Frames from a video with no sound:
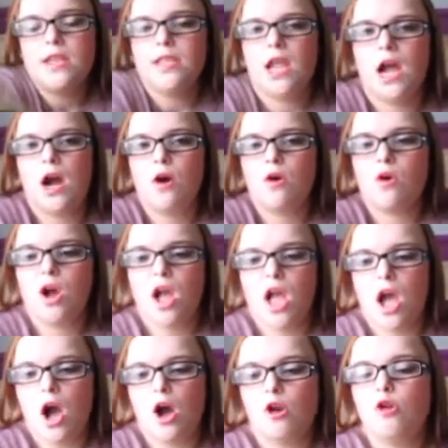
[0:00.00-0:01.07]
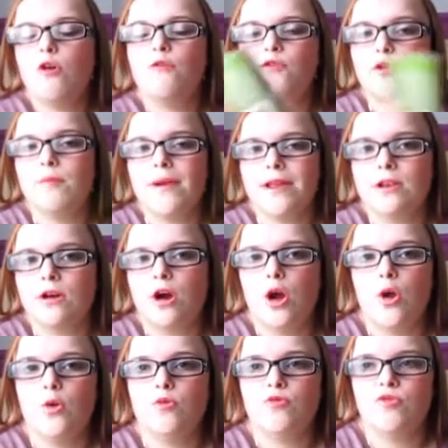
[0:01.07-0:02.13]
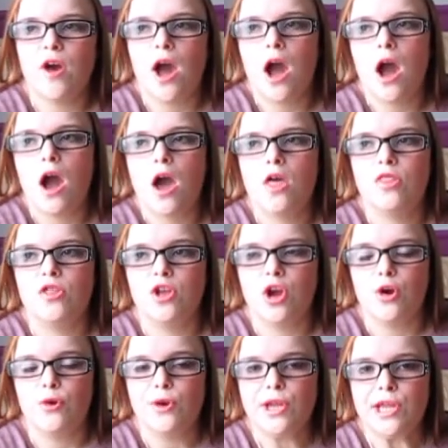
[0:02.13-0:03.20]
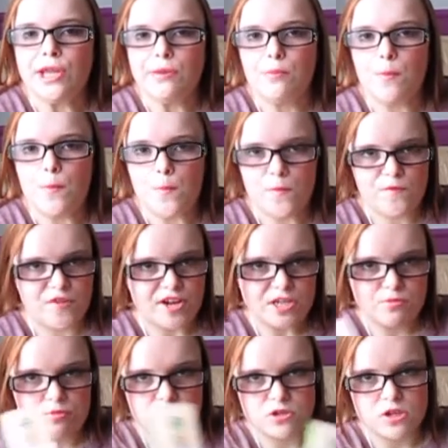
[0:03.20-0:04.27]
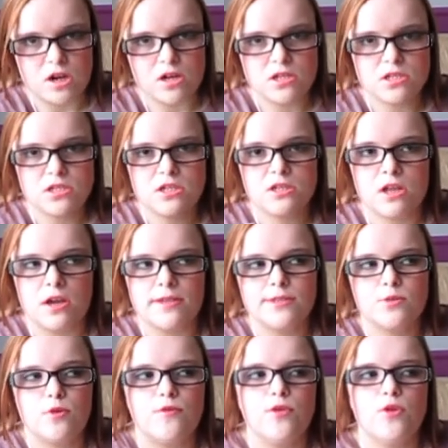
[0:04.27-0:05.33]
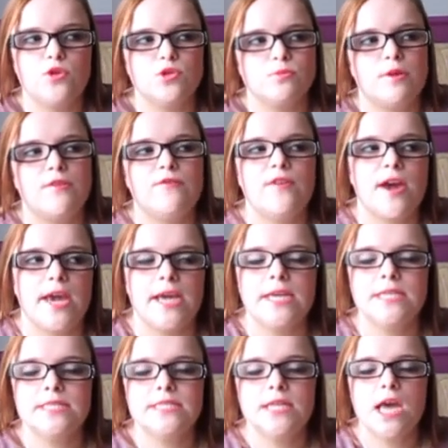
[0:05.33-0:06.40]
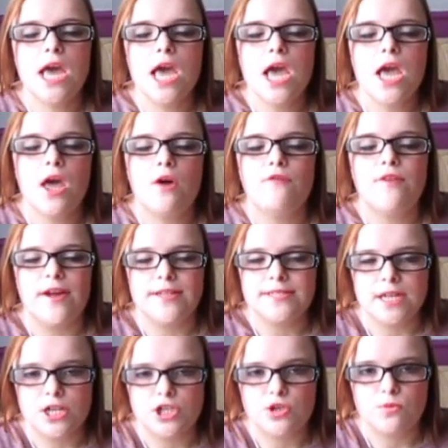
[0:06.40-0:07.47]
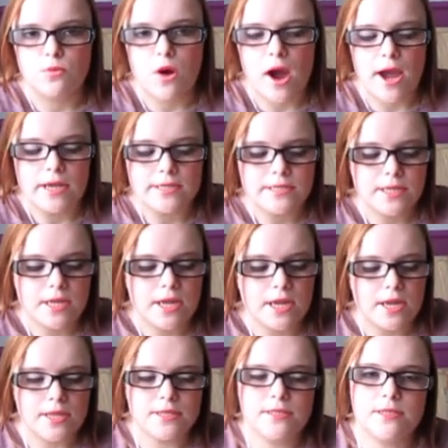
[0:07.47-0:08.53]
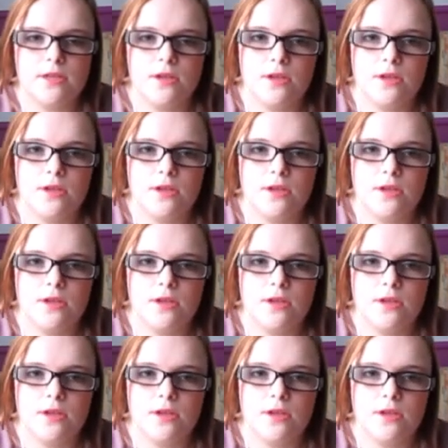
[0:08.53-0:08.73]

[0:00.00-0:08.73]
Now a lot of you may know that the only face product that I sort of use on my face foundation wise is